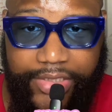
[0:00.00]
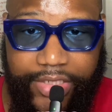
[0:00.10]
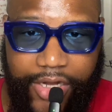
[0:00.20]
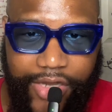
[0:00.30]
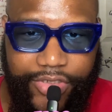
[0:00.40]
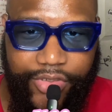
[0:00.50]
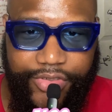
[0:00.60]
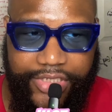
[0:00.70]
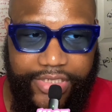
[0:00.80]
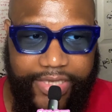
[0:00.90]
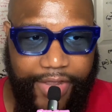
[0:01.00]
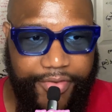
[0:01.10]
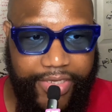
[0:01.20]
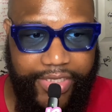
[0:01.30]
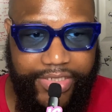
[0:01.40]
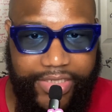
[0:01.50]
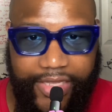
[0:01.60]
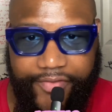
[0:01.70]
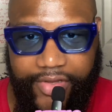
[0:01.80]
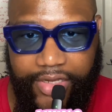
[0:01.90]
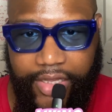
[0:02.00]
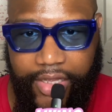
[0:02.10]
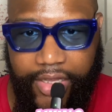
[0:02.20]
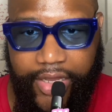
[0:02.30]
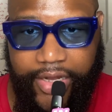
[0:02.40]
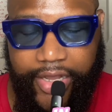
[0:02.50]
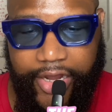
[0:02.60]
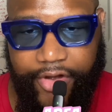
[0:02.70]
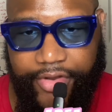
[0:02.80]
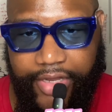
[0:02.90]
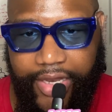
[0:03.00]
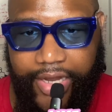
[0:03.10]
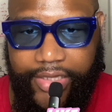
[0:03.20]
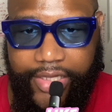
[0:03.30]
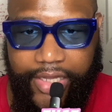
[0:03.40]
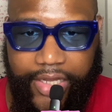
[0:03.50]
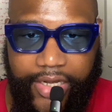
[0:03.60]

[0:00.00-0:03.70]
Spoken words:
and also just how it is living in an area like that.